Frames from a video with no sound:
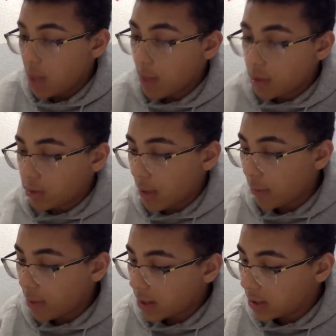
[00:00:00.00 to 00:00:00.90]
the muscle
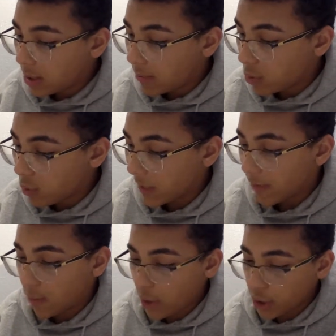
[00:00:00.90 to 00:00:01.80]
separates them to create a
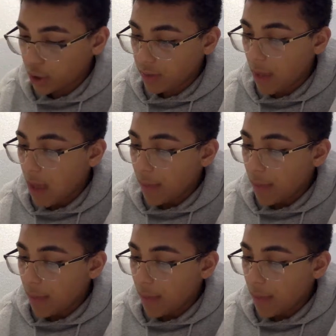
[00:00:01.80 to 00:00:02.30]
vibration.